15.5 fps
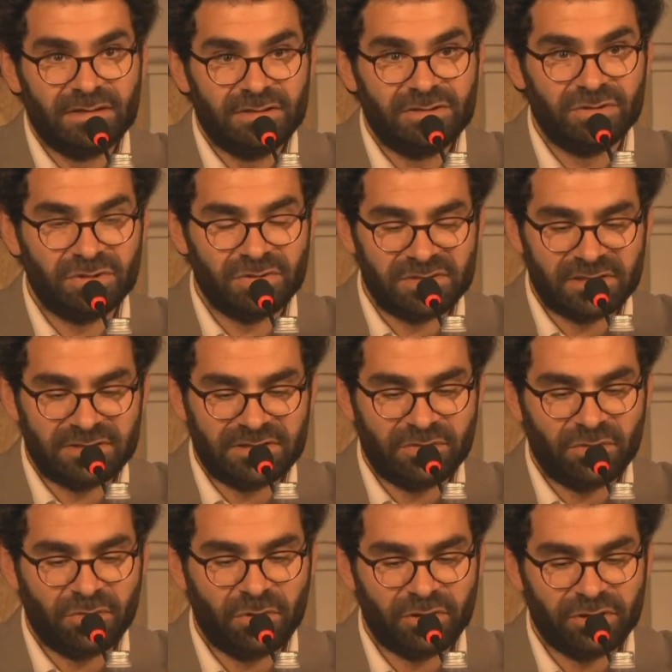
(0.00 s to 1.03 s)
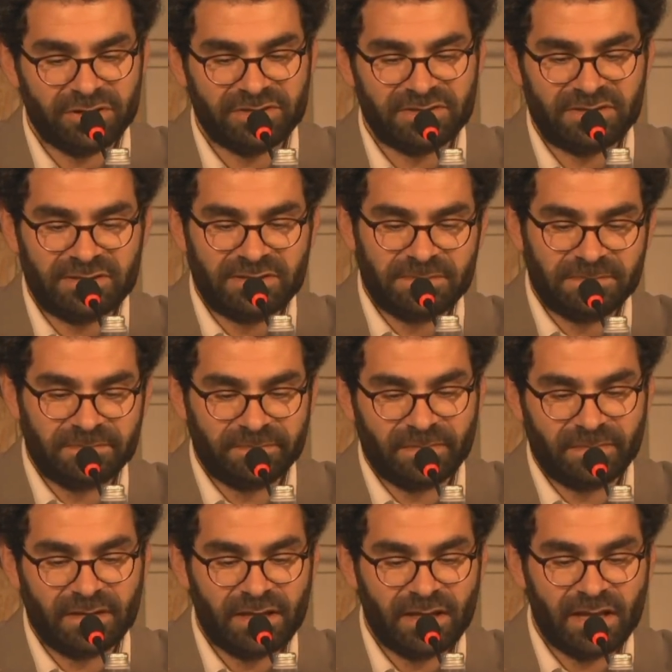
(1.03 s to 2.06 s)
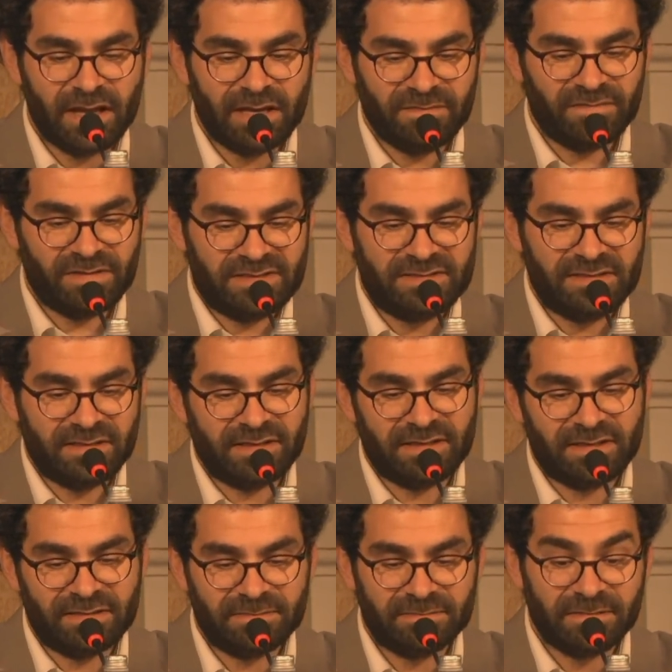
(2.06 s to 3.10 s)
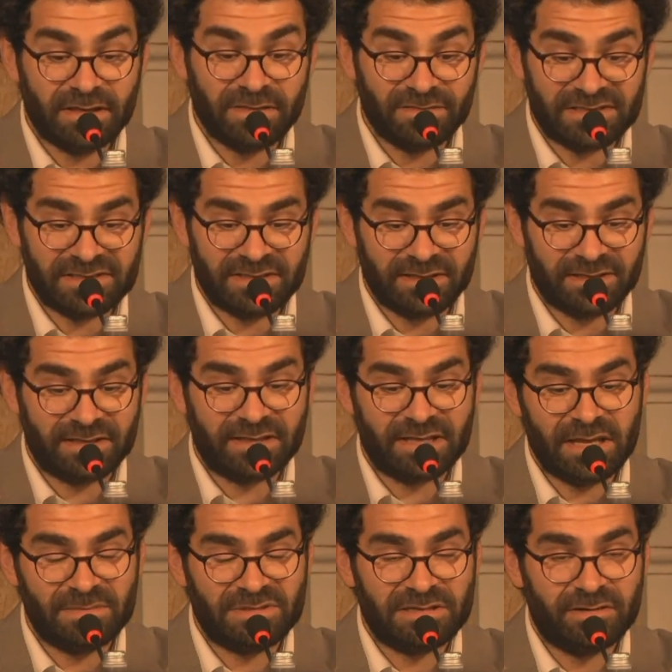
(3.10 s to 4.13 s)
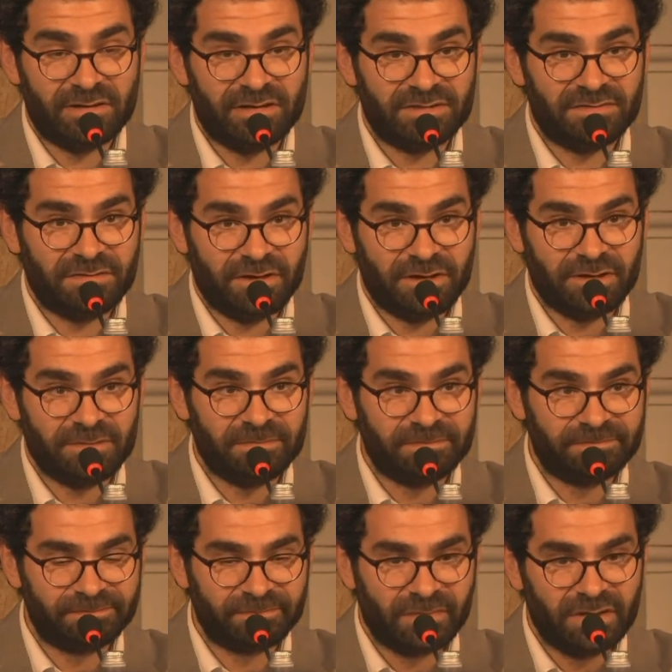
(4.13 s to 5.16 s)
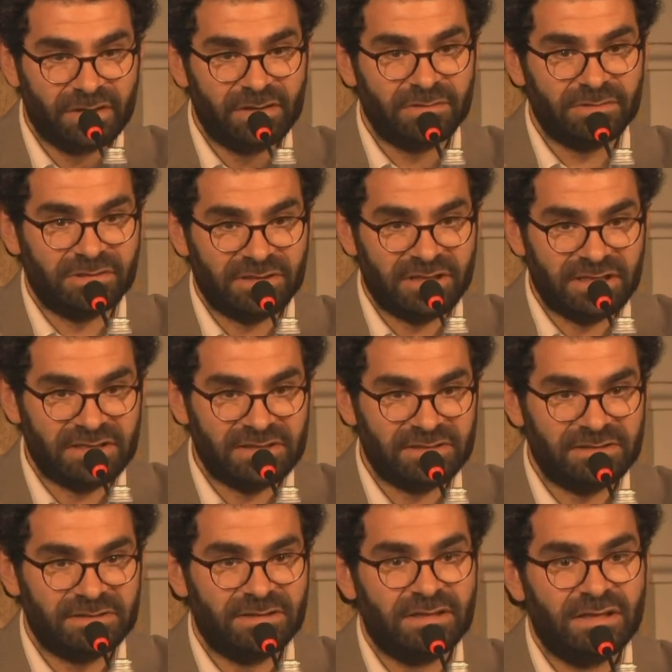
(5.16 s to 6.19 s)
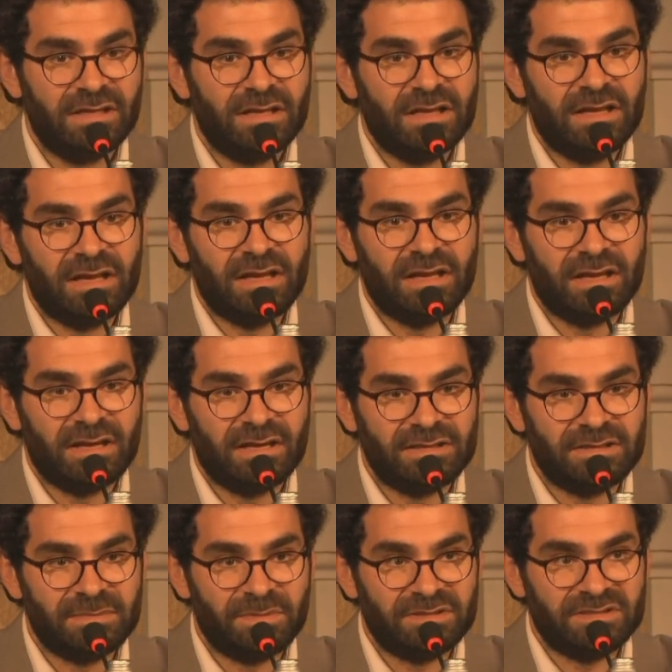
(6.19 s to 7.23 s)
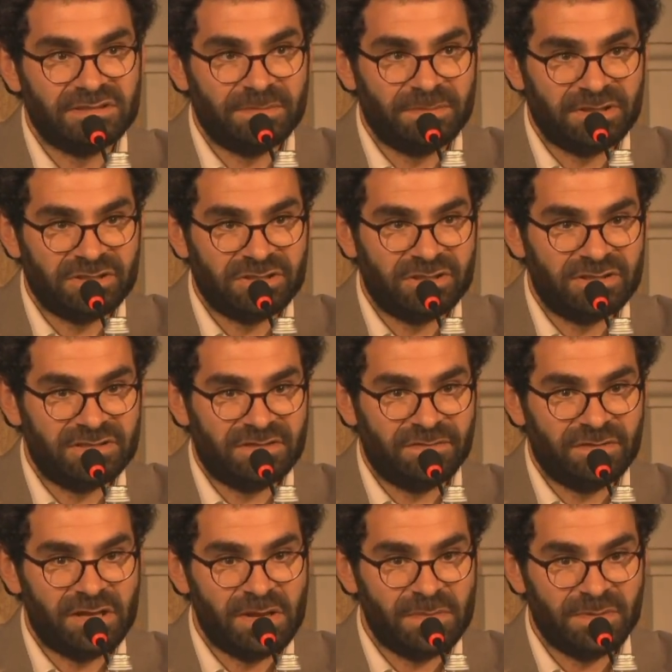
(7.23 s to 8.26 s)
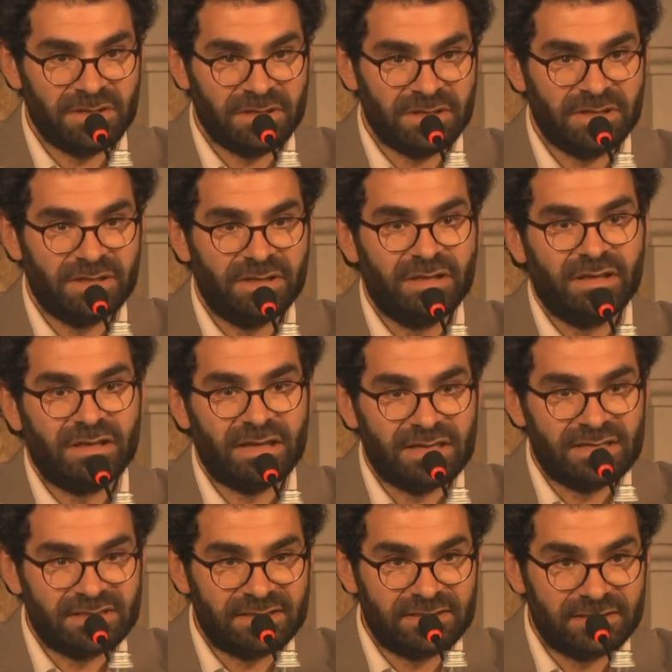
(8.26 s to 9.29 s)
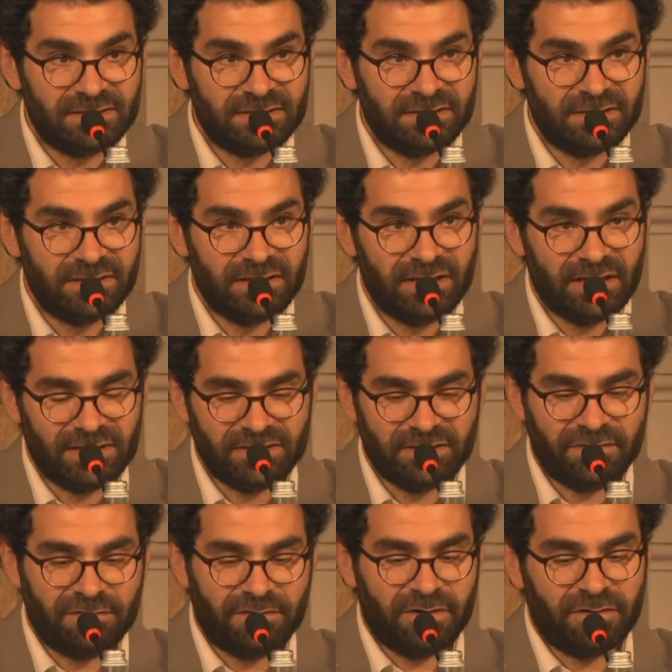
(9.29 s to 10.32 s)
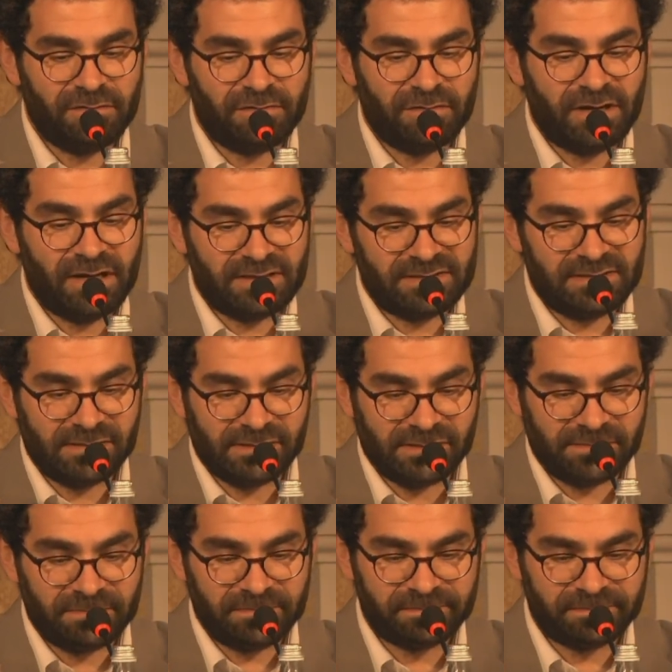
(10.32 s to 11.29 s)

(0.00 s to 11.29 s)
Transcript: to use as rewards, and Investec Cape Town Art Fair, who donated the participation as a VIP guest at their fair for next year.